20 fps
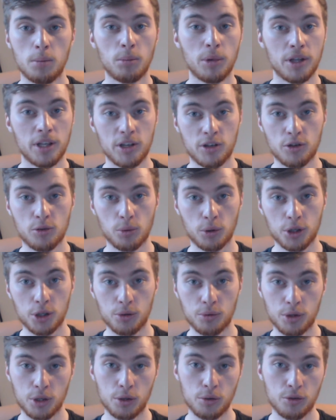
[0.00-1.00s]
but this is what
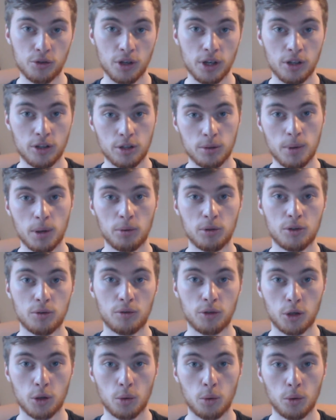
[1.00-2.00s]
you use to be able to
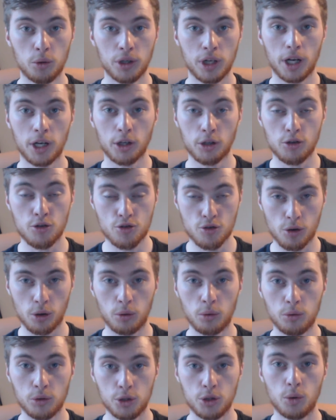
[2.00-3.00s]
record and
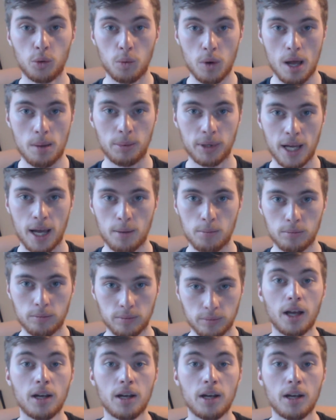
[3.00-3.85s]
control your webcam.